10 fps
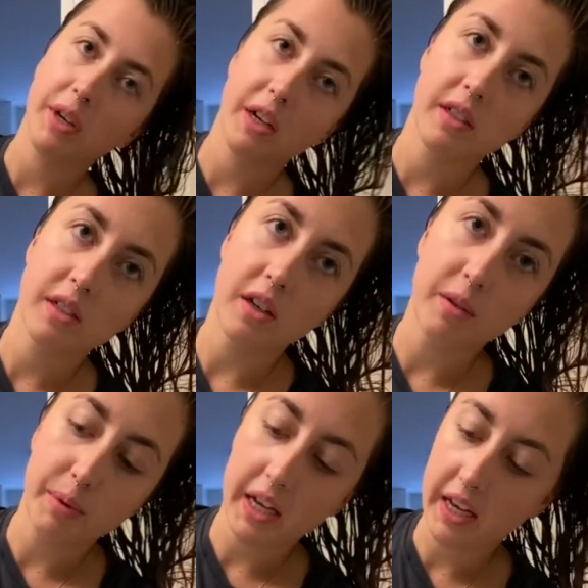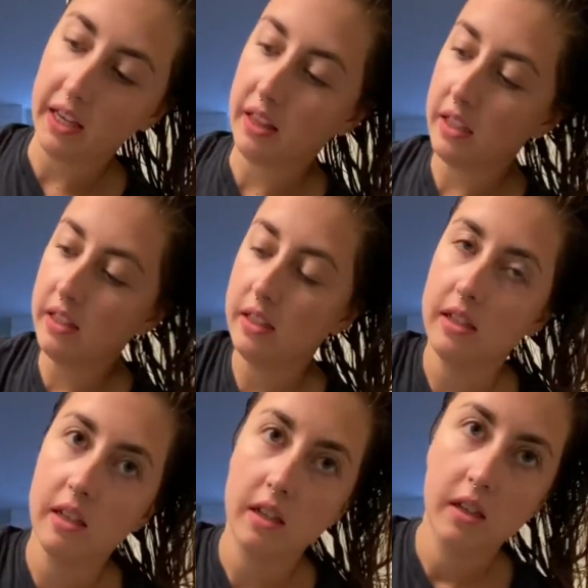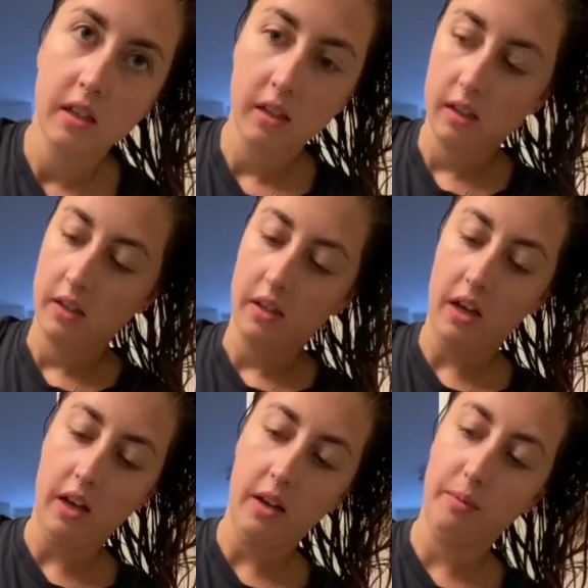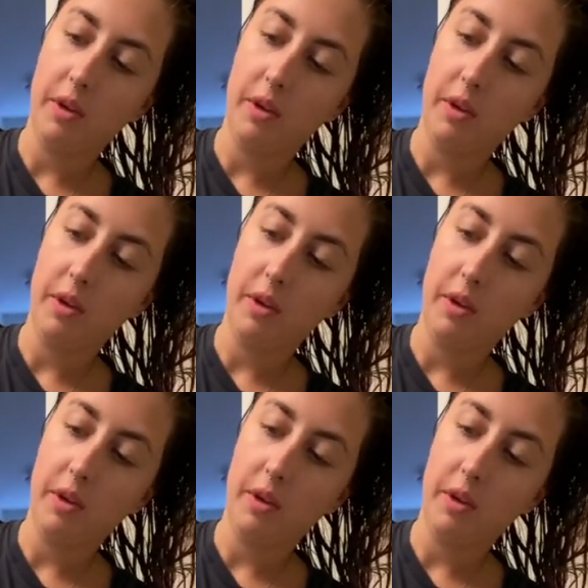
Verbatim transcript: gonna start applying this um,